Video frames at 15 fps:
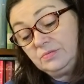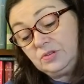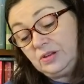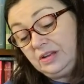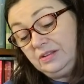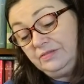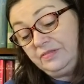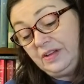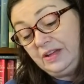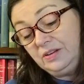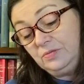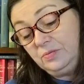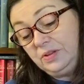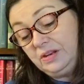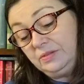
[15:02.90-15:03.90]
trying to
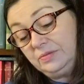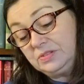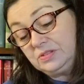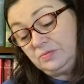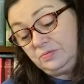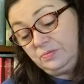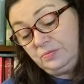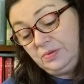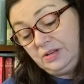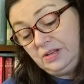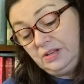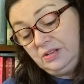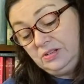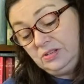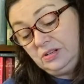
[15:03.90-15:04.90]
find when it was
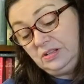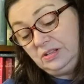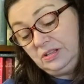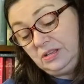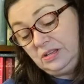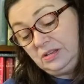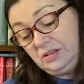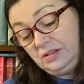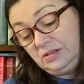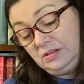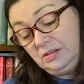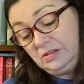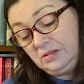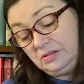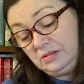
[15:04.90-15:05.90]

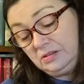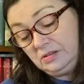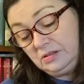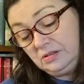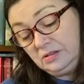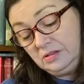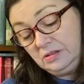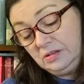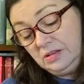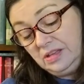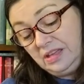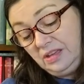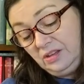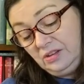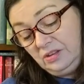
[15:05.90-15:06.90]
originally...
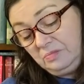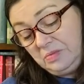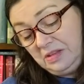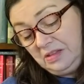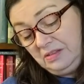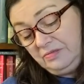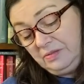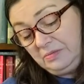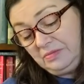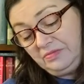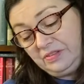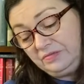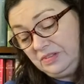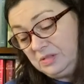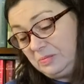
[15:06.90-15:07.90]
It could be from the
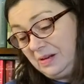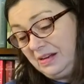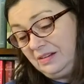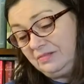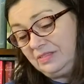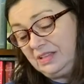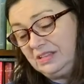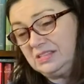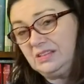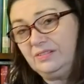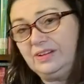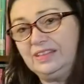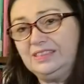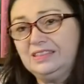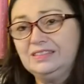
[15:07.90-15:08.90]
50s, but I don't think
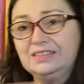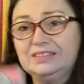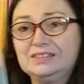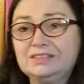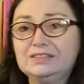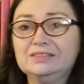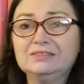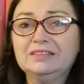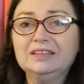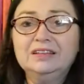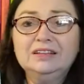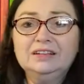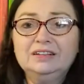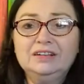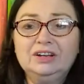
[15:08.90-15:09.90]
so. I think this is
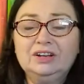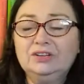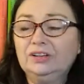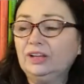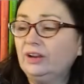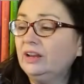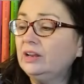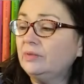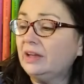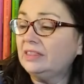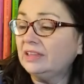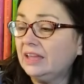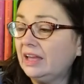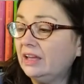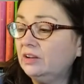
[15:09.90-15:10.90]
earlier. Anyway,
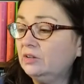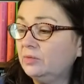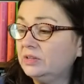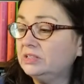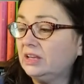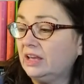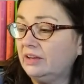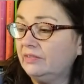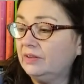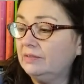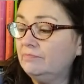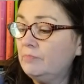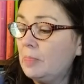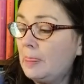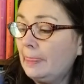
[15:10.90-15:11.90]
The Cat Who Went to
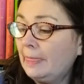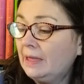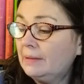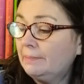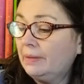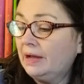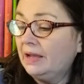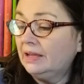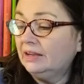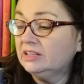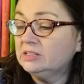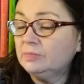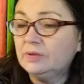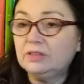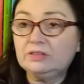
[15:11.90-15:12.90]
Heaven by
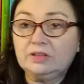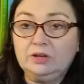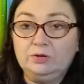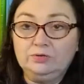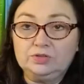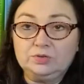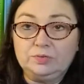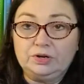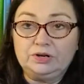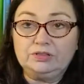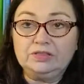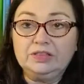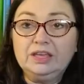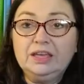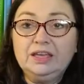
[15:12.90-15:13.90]
Elizabeth
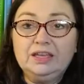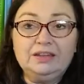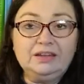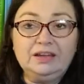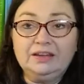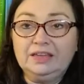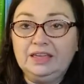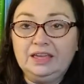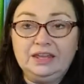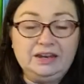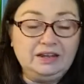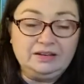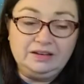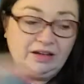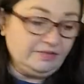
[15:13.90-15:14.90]
Coatsworth.
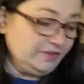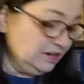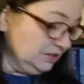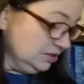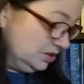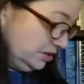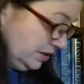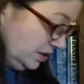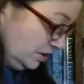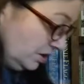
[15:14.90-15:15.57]
Again, not very long at